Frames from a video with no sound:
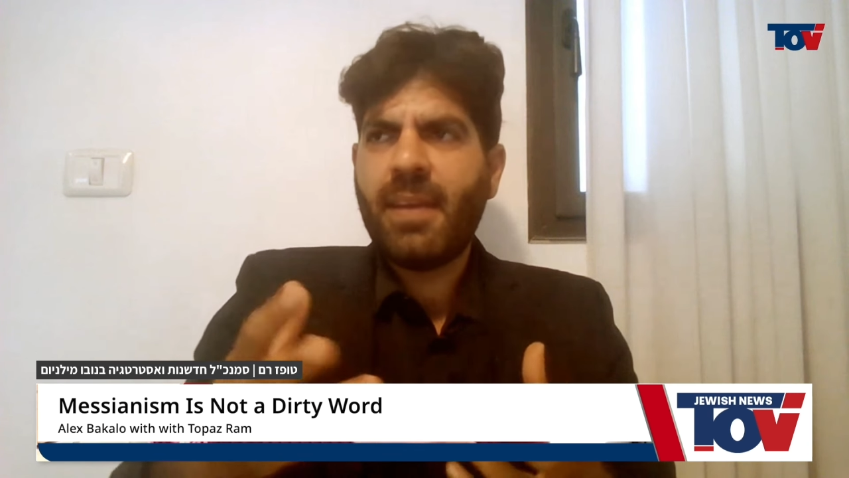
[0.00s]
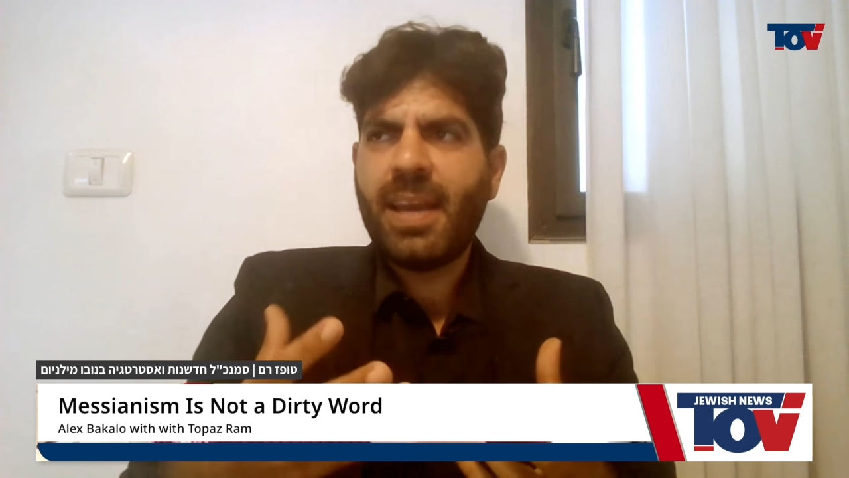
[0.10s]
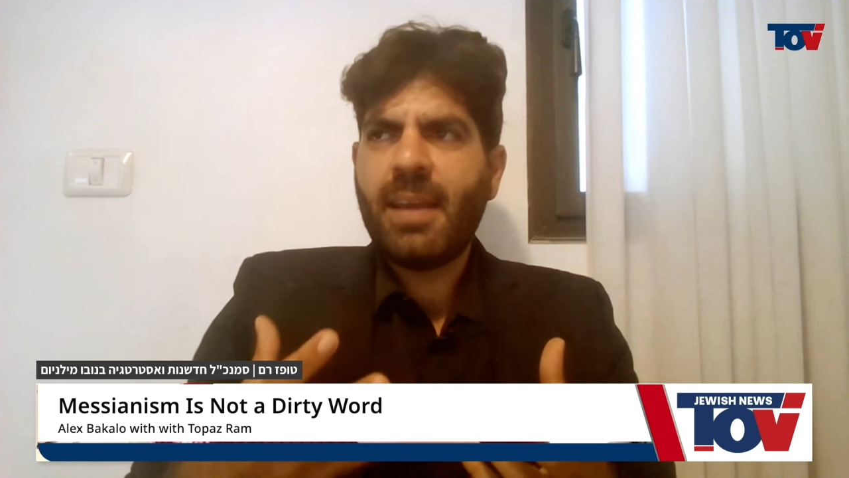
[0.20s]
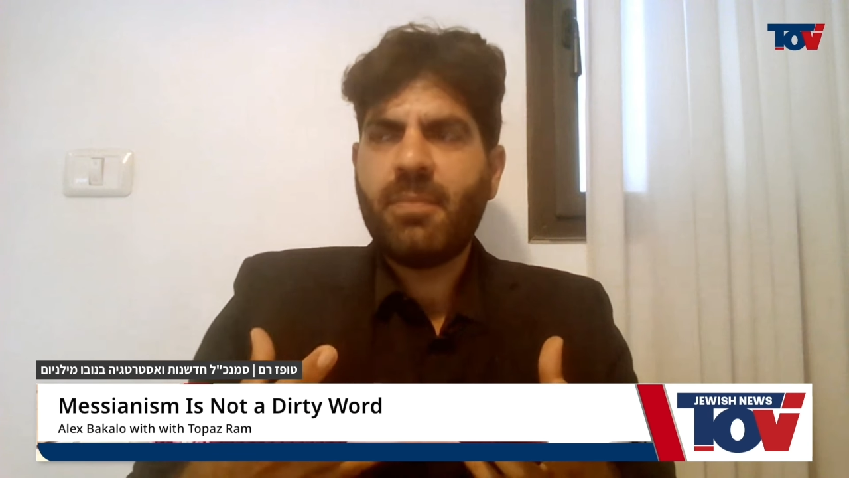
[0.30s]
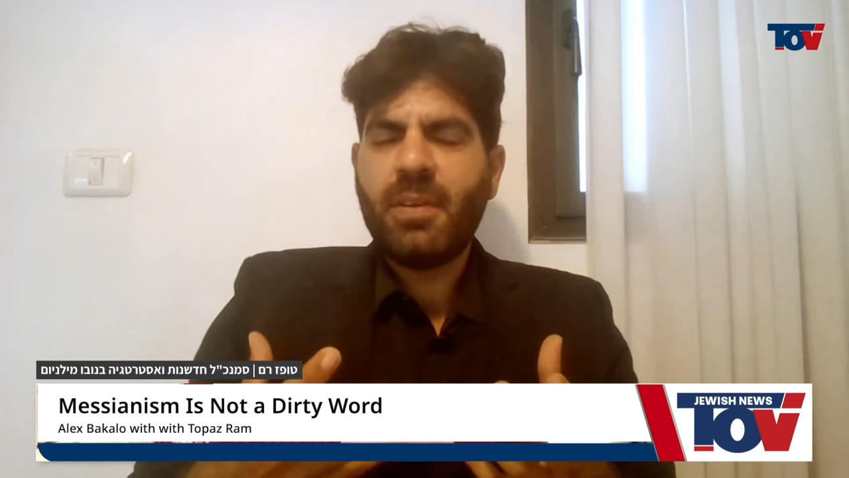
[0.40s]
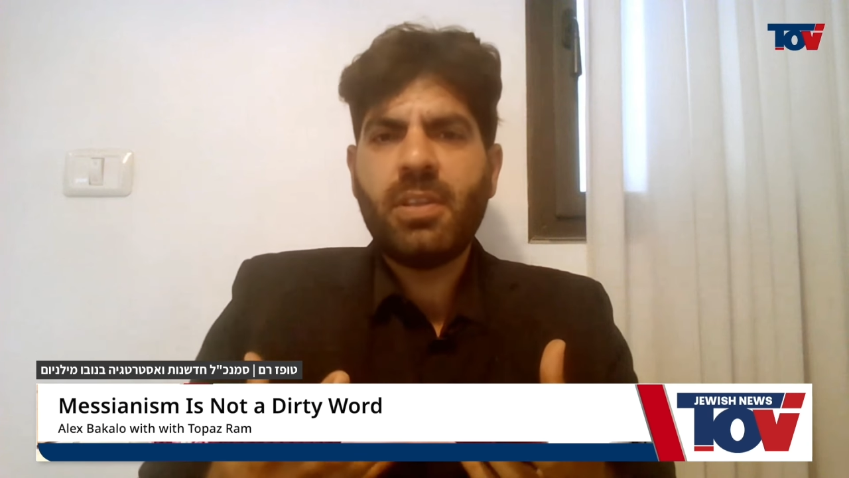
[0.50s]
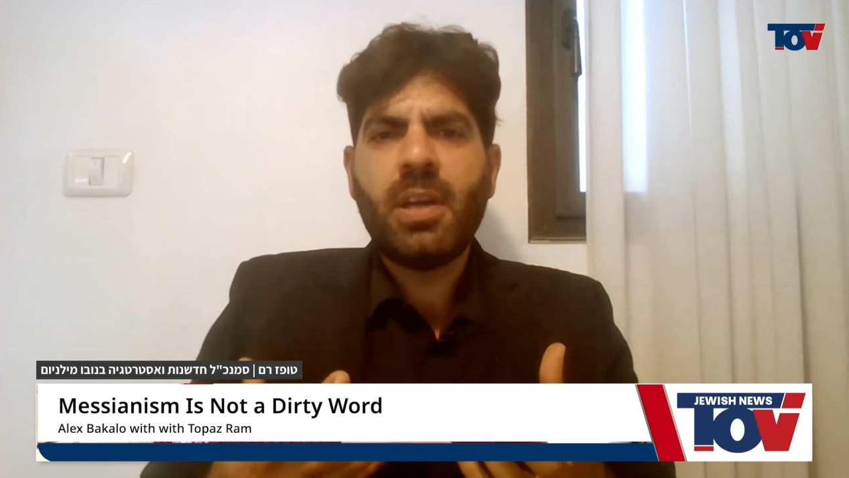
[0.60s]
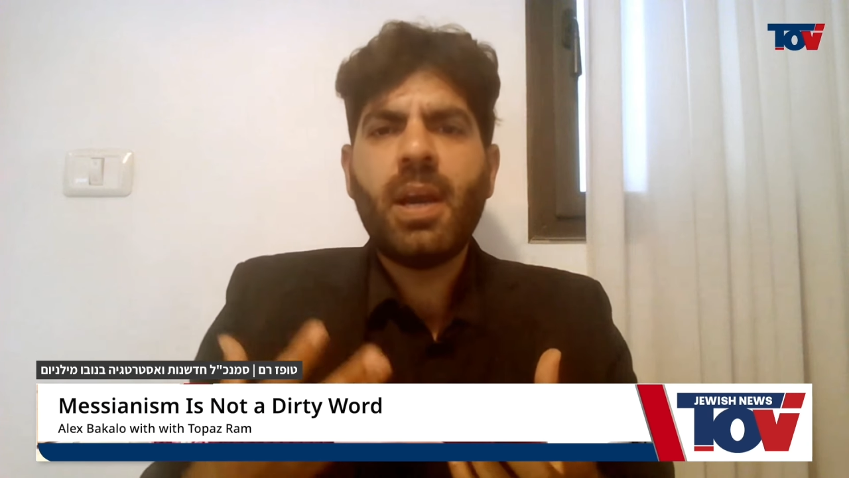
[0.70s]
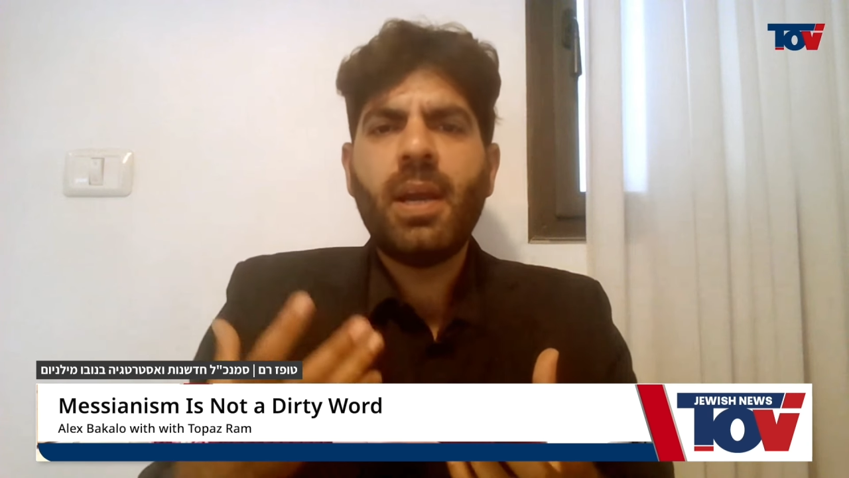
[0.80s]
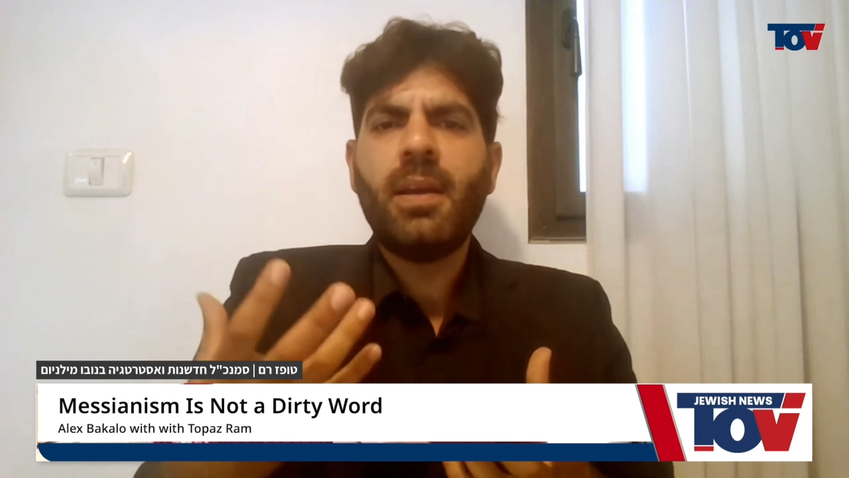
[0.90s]
Hebrew
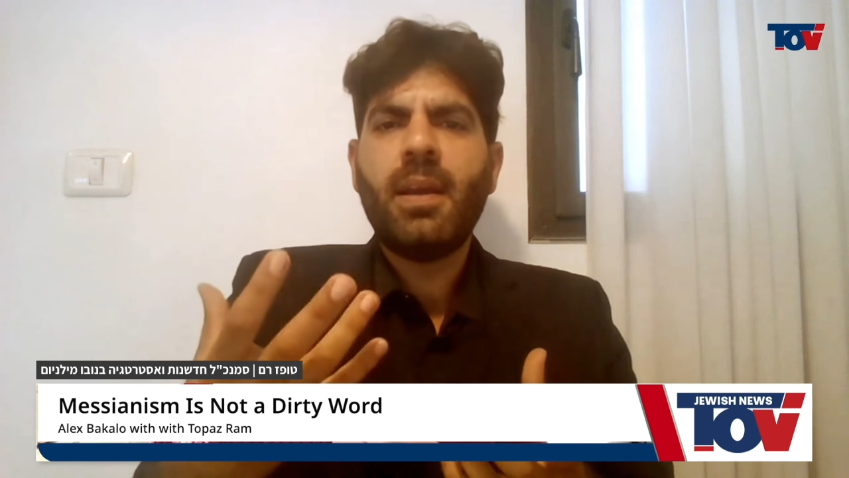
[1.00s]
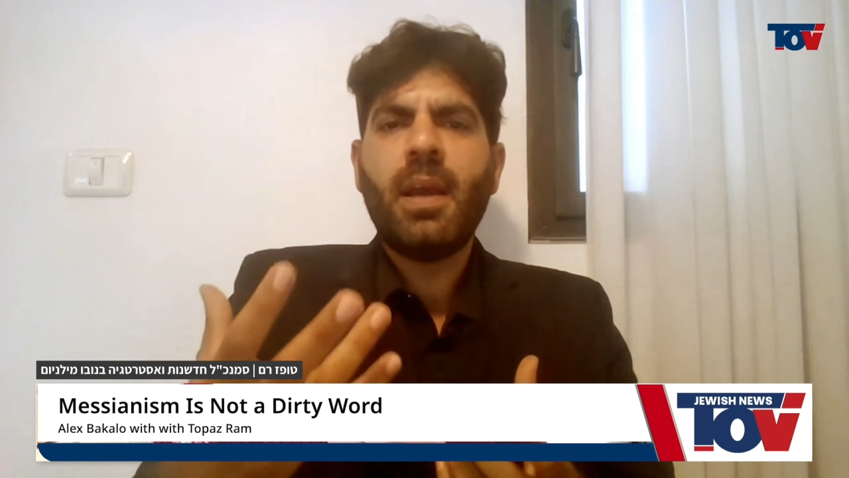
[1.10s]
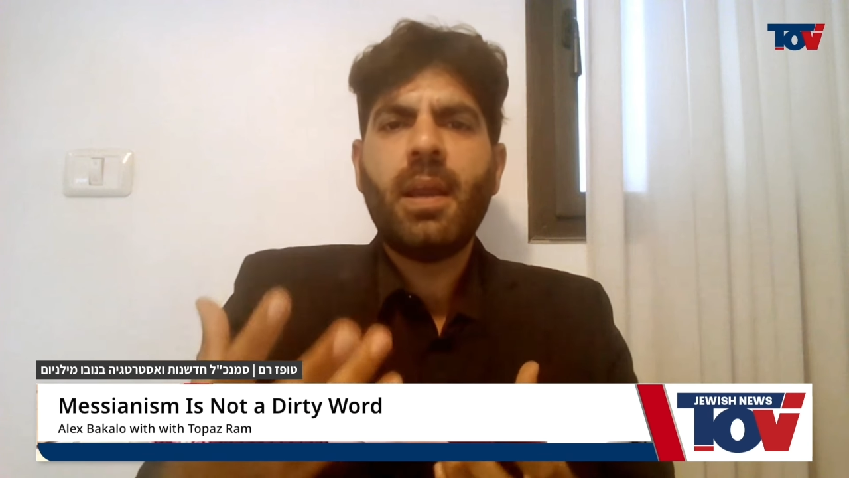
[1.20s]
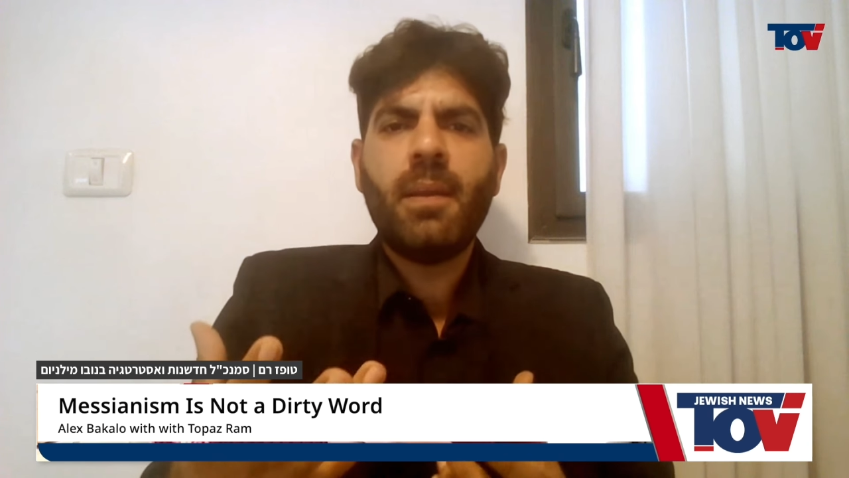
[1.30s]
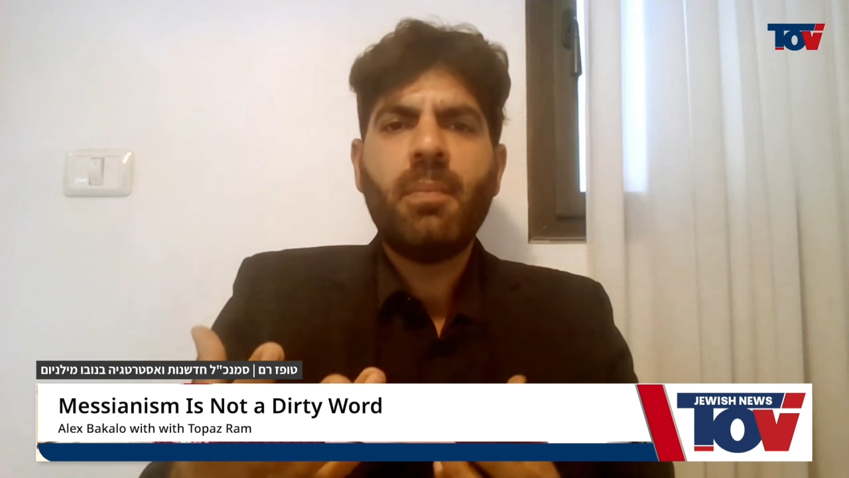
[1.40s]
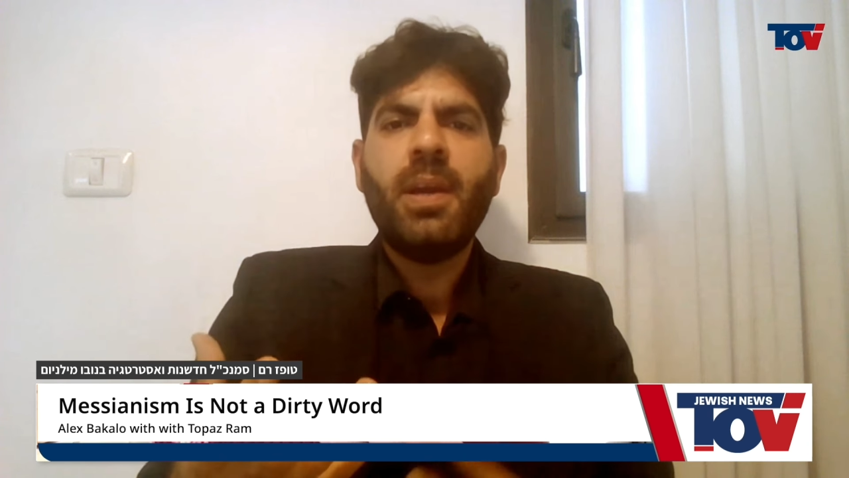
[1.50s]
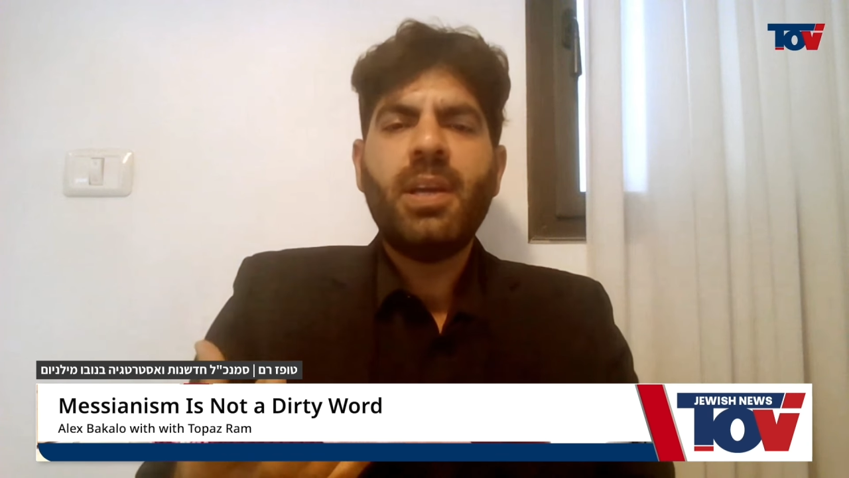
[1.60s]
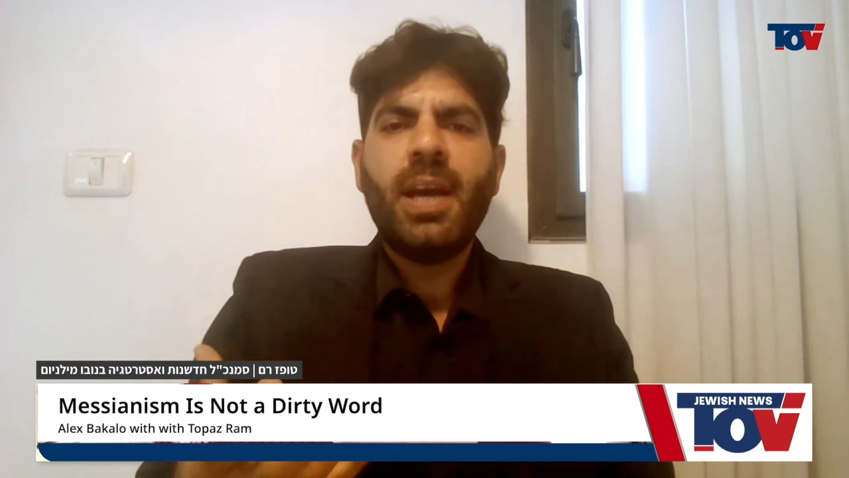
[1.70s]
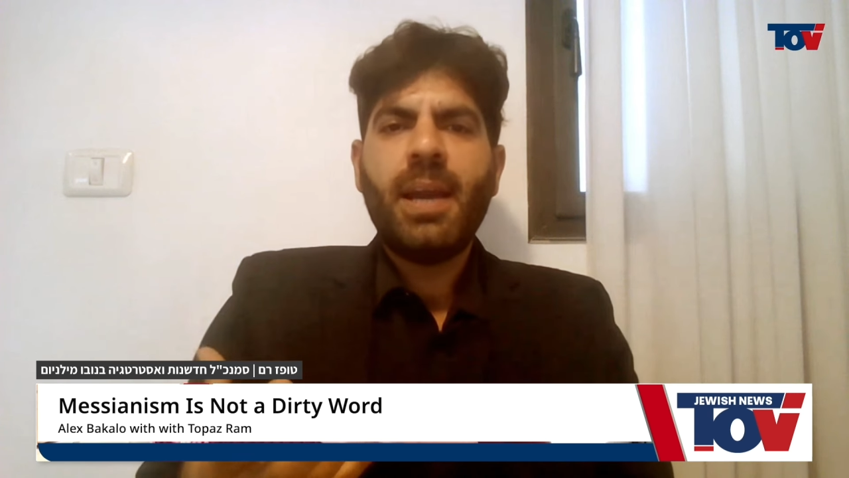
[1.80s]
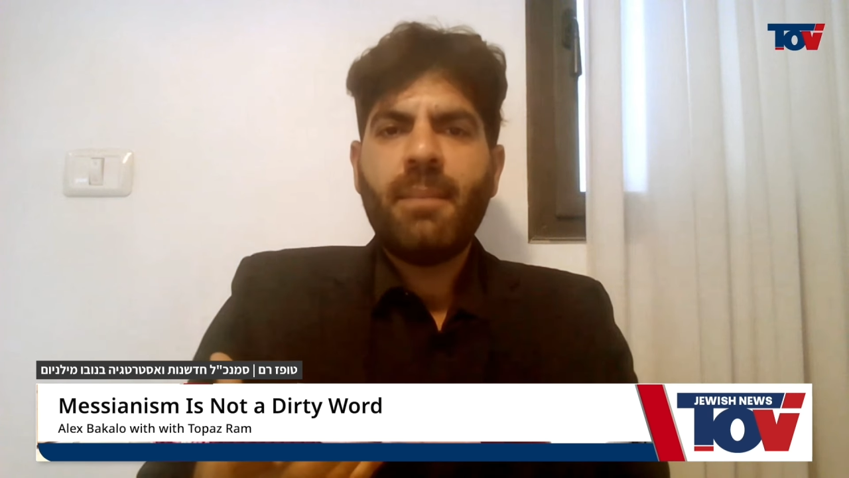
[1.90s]
thought,
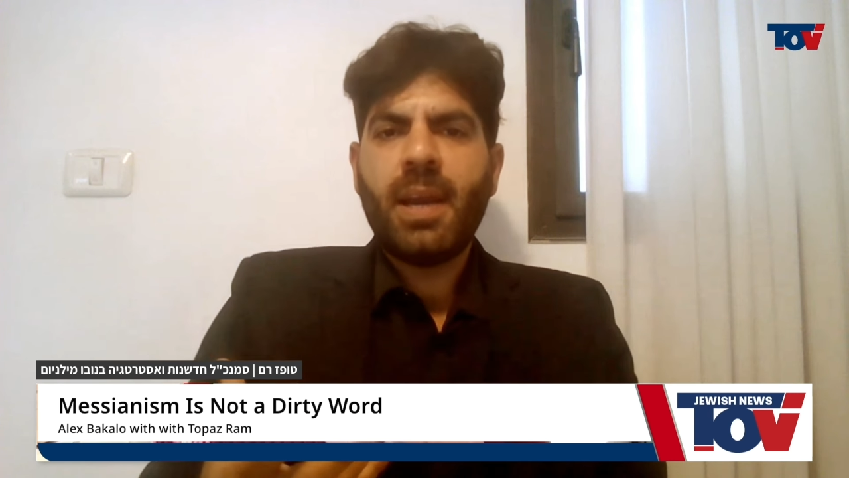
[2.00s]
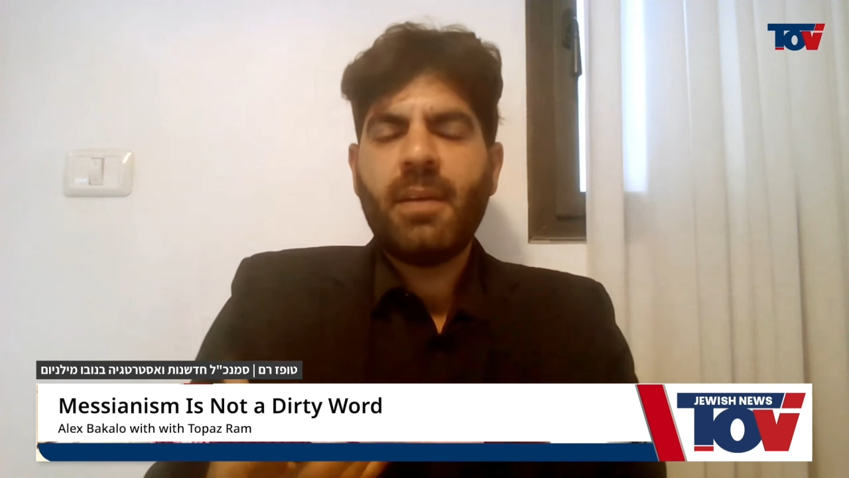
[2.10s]
which came out of